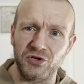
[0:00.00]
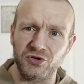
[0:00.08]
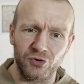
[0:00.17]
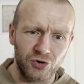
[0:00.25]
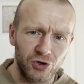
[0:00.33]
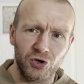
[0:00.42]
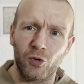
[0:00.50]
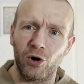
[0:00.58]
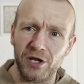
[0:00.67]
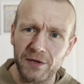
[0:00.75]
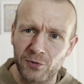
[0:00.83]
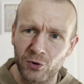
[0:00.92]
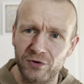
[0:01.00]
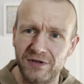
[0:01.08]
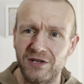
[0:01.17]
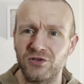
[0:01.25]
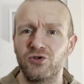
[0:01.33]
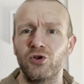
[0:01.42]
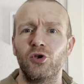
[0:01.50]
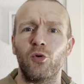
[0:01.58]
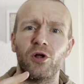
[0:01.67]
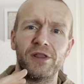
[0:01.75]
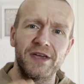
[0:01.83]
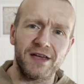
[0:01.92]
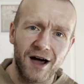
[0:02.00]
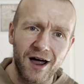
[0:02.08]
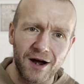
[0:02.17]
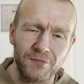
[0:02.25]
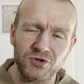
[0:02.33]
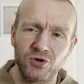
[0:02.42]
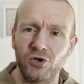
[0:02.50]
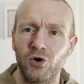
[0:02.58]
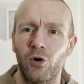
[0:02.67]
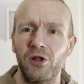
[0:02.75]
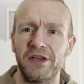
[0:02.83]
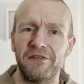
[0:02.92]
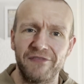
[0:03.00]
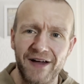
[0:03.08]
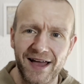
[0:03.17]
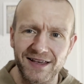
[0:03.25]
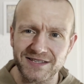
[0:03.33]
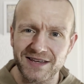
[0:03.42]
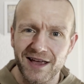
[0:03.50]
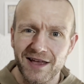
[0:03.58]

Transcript: so good quality proteins, good quality carbs, good quality fats.